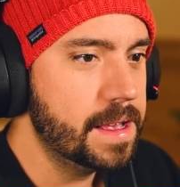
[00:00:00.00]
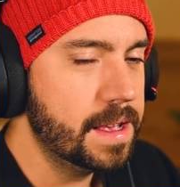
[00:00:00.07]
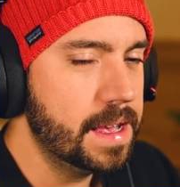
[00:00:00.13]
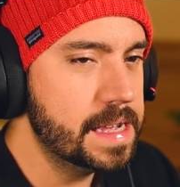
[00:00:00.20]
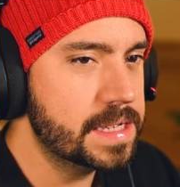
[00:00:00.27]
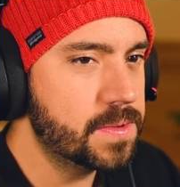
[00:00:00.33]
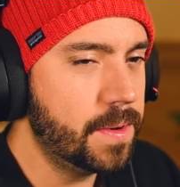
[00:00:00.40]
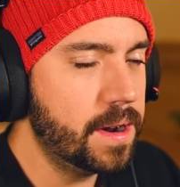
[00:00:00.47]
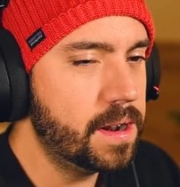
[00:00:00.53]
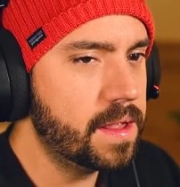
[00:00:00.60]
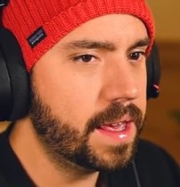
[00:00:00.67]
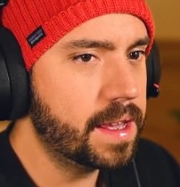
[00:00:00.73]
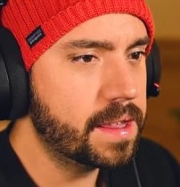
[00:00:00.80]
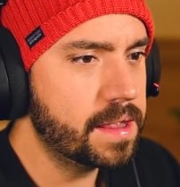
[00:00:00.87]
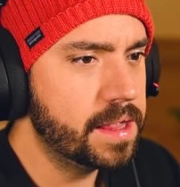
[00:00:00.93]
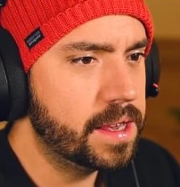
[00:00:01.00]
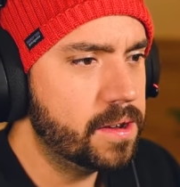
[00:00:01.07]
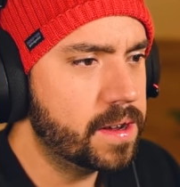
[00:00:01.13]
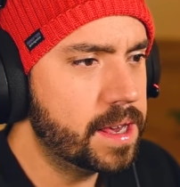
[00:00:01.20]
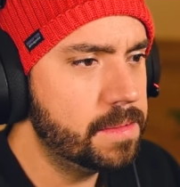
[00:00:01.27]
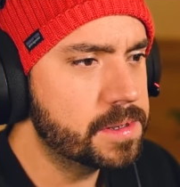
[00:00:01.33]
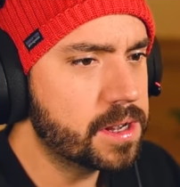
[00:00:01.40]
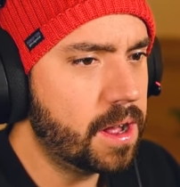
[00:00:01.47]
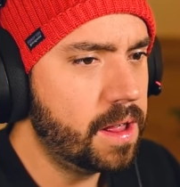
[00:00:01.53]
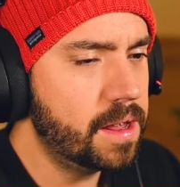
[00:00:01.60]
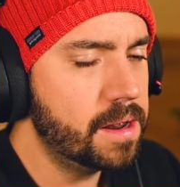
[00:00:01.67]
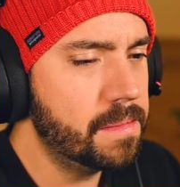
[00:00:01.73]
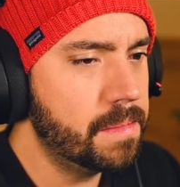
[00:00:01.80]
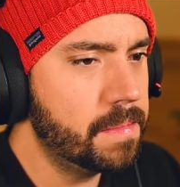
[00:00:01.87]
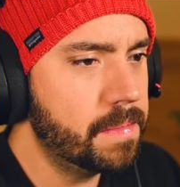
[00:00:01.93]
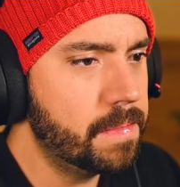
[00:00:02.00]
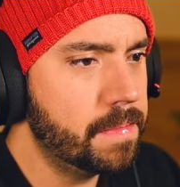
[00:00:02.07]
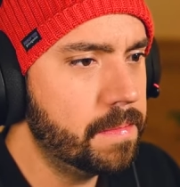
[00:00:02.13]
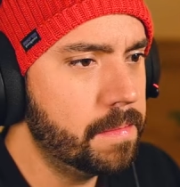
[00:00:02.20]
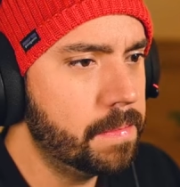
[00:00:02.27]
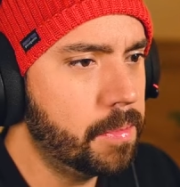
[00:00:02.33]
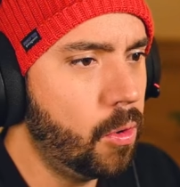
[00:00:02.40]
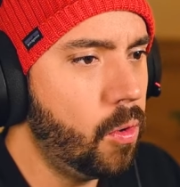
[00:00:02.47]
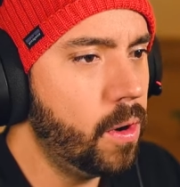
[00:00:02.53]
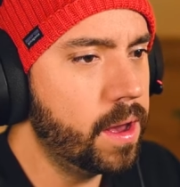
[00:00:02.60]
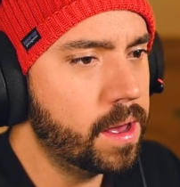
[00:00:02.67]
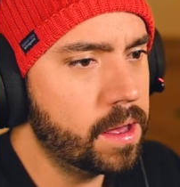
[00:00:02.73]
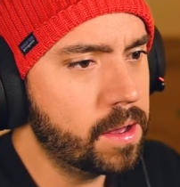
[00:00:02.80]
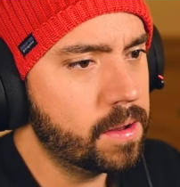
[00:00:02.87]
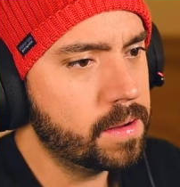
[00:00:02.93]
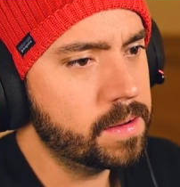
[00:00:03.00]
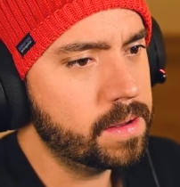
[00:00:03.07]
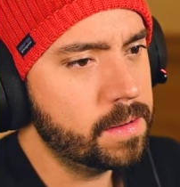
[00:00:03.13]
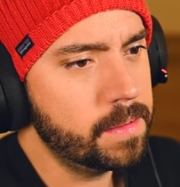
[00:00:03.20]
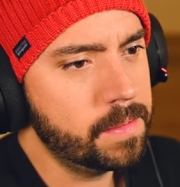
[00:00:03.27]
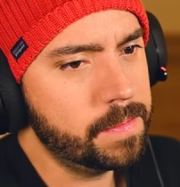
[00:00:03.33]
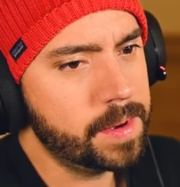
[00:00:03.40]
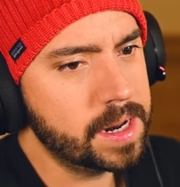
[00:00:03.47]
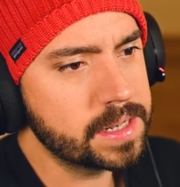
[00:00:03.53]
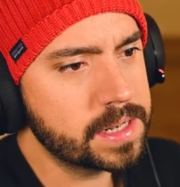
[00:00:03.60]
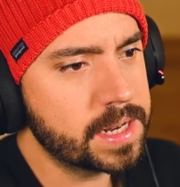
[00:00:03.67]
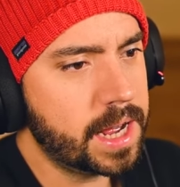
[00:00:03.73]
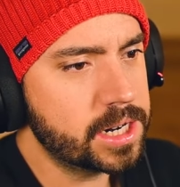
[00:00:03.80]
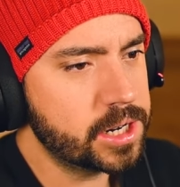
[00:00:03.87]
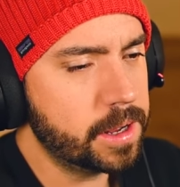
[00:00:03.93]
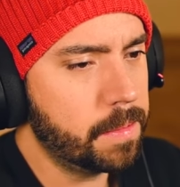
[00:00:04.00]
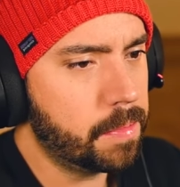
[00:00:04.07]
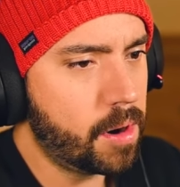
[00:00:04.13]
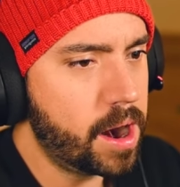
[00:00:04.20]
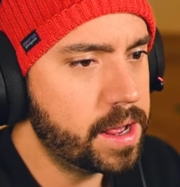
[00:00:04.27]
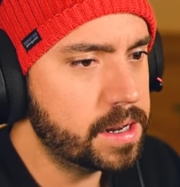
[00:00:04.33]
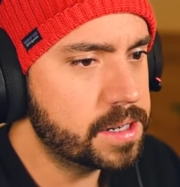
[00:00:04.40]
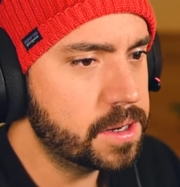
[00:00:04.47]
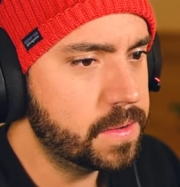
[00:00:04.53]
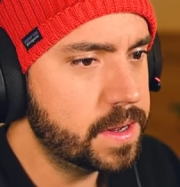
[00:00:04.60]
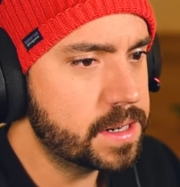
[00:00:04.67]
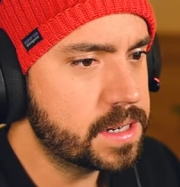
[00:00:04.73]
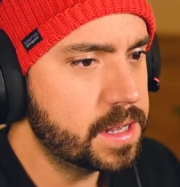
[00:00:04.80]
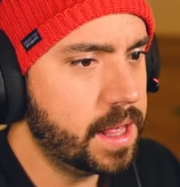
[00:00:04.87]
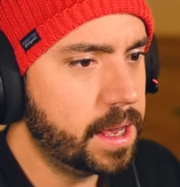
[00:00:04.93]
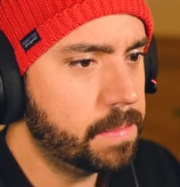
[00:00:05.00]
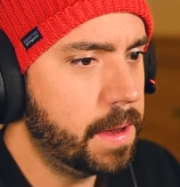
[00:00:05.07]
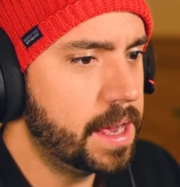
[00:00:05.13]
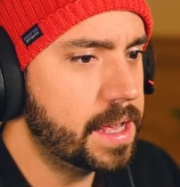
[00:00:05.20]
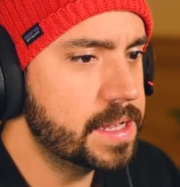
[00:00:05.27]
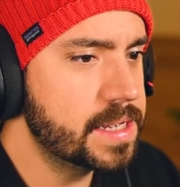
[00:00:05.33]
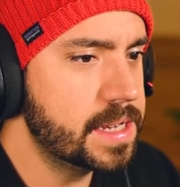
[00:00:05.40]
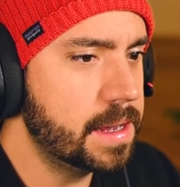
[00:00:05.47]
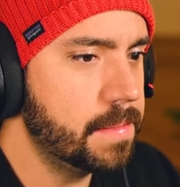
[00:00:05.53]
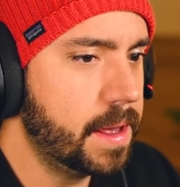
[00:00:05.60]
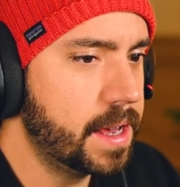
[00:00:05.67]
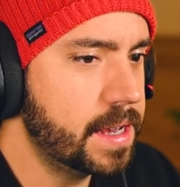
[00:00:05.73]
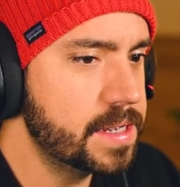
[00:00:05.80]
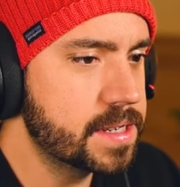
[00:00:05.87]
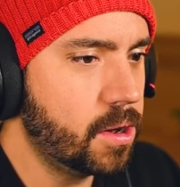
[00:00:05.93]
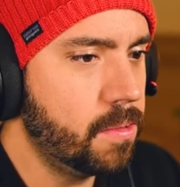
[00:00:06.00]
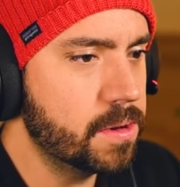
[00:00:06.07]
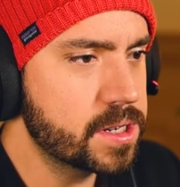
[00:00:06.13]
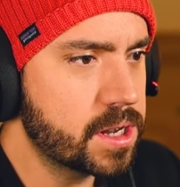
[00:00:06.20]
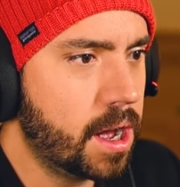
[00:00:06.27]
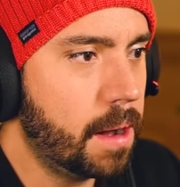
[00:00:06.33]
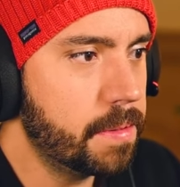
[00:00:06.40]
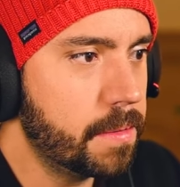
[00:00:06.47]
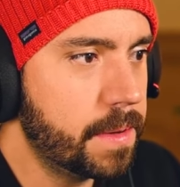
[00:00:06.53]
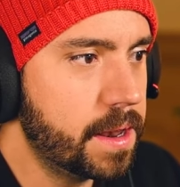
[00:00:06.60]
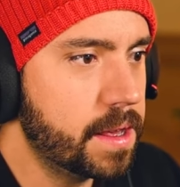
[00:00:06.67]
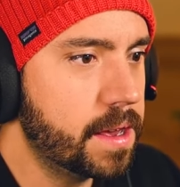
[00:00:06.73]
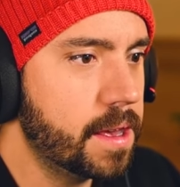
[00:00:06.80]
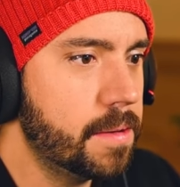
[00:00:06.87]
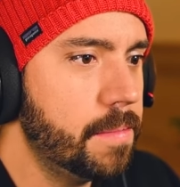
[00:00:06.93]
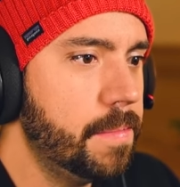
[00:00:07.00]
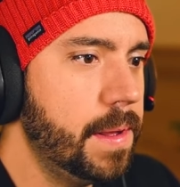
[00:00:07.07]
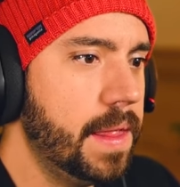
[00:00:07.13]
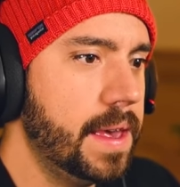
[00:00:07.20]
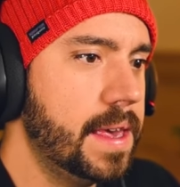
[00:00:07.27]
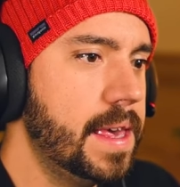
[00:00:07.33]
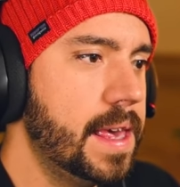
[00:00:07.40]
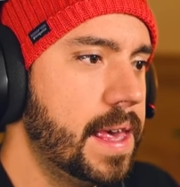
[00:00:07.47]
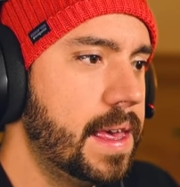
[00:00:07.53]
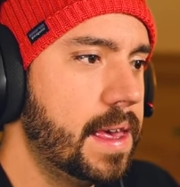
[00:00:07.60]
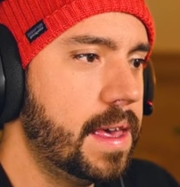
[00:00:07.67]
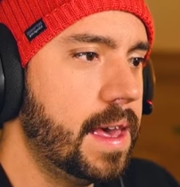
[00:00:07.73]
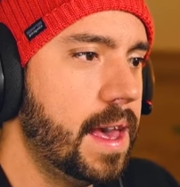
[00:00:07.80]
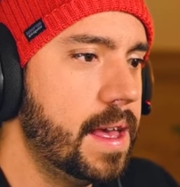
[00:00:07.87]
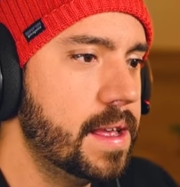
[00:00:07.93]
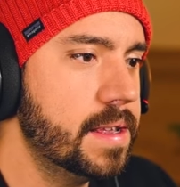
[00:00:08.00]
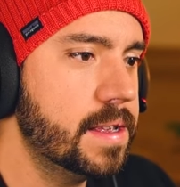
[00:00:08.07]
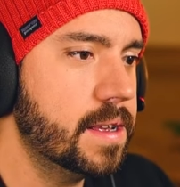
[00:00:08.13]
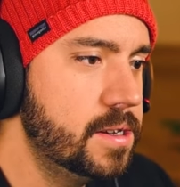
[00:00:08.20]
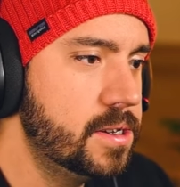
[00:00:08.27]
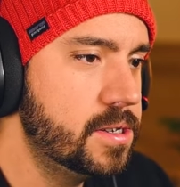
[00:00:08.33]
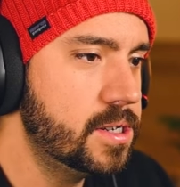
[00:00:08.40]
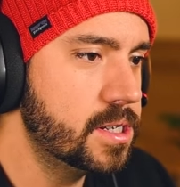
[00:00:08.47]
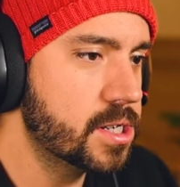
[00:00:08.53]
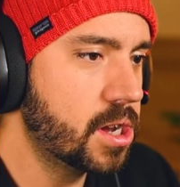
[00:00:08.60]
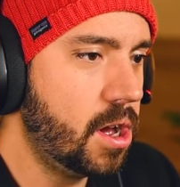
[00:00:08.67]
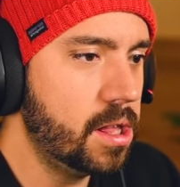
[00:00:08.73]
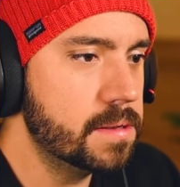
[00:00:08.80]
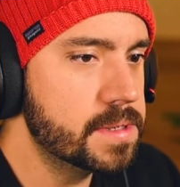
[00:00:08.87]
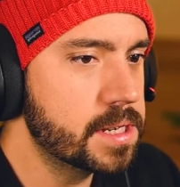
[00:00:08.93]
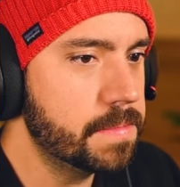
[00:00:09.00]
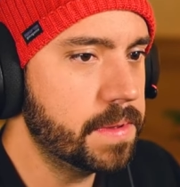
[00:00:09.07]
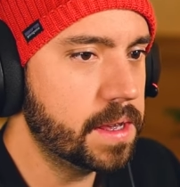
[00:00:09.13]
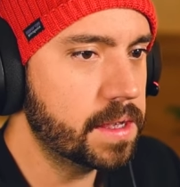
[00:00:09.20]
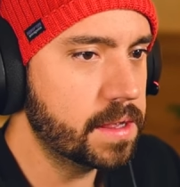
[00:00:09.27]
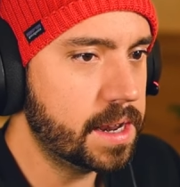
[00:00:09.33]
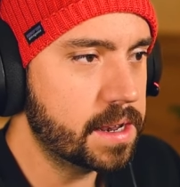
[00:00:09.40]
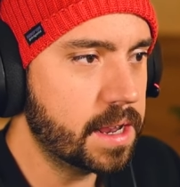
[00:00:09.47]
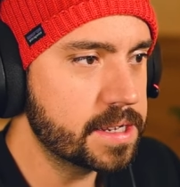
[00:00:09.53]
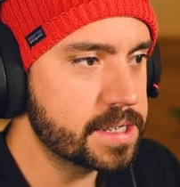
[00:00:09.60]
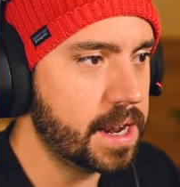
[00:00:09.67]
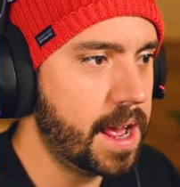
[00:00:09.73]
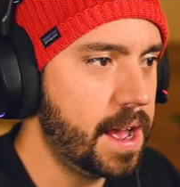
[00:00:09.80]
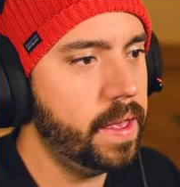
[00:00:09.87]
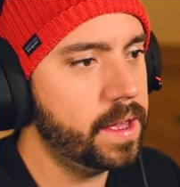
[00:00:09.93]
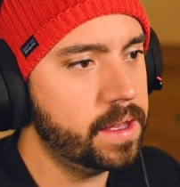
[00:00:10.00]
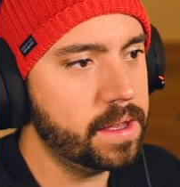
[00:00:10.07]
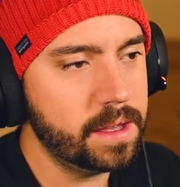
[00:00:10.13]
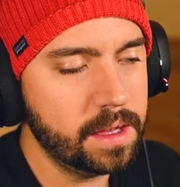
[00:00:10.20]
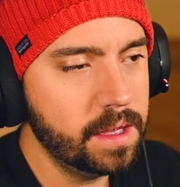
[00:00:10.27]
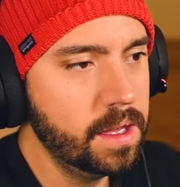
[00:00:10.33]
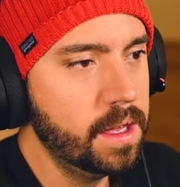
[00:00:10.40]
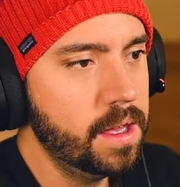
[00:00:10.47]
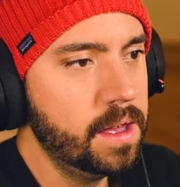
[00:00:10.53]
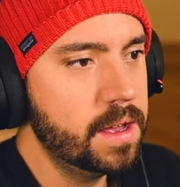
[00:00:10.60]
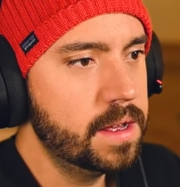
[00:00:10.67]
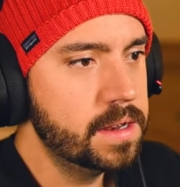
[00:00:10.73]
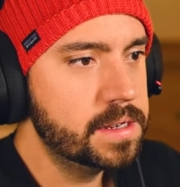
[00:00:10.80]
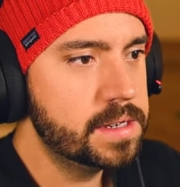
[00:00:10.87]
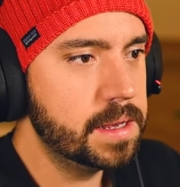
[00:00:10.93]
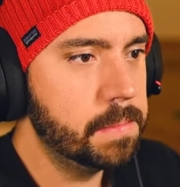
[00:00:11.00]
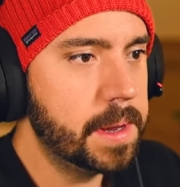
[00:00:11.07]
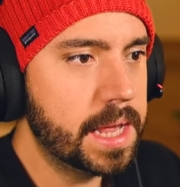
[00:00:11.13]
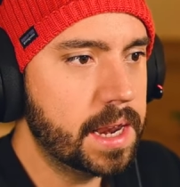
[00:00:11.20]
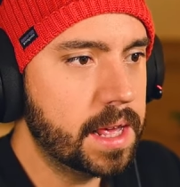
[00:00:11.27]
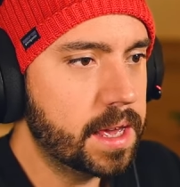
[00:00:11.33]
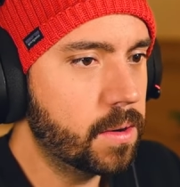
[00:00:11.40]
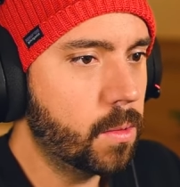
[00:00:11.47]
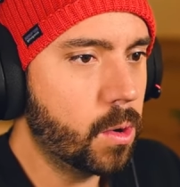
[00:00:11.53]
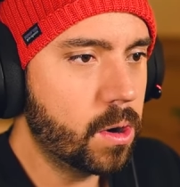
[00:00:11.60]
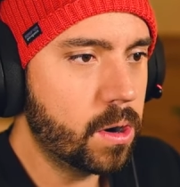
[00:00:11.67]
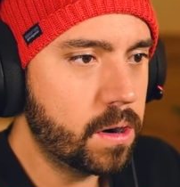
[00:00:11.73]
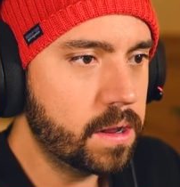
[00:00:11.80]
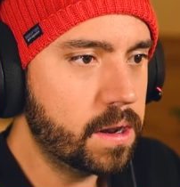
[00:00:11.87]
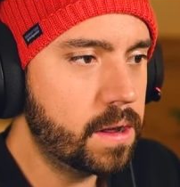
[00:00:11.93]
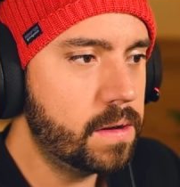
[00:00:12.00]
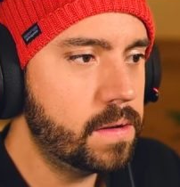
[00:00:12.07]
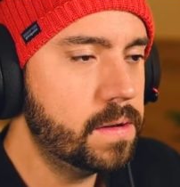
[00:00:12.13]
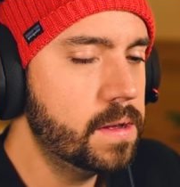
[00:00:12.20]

It's weird. Like, Leo keeps calling him boy, but he's attaching Bright to it to, like, make it seem like he's almost complimenting him. But, like, he can't just call him something that doesn't have, like, a demeaning word, you know?